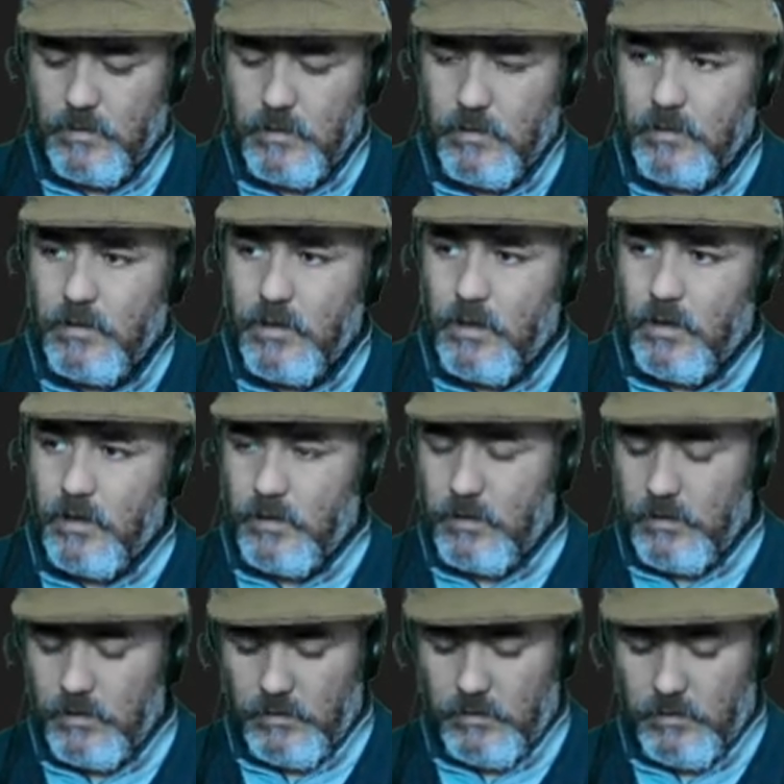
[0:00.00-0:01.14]
the
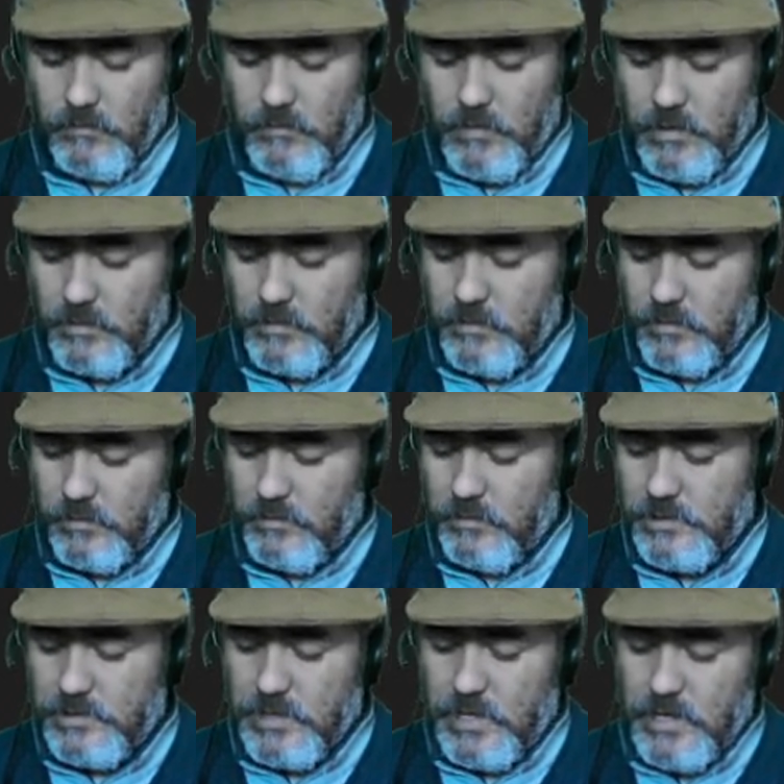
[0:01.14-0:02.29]
event
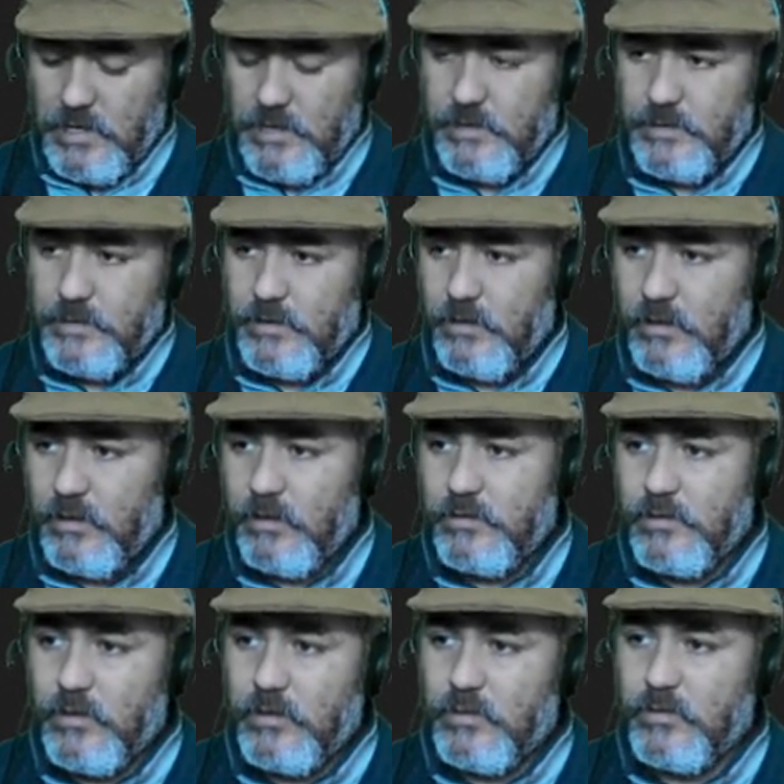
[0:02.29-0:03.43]
resize is
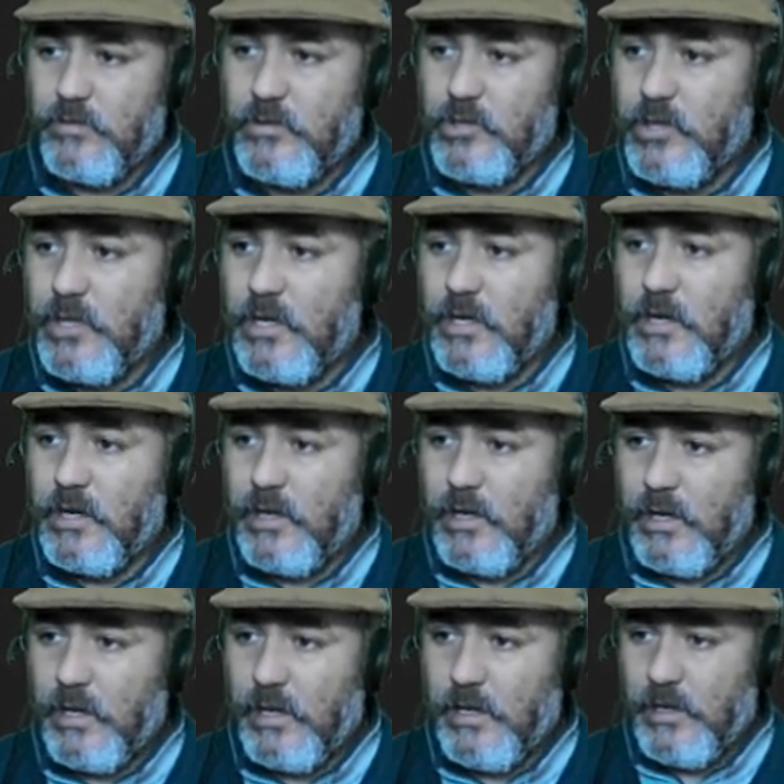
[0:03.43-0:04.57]
going to trigger
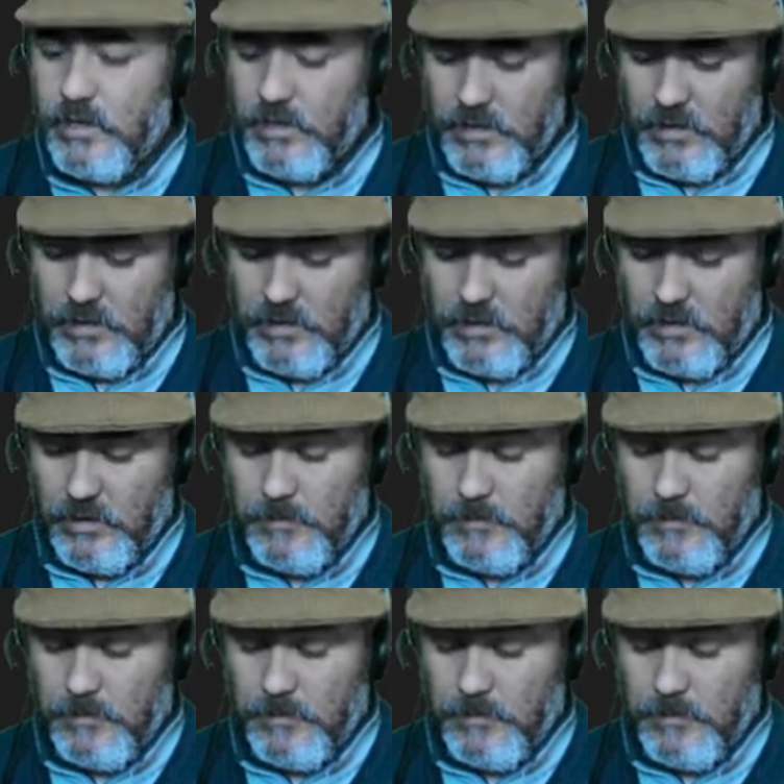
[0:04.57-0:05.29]
a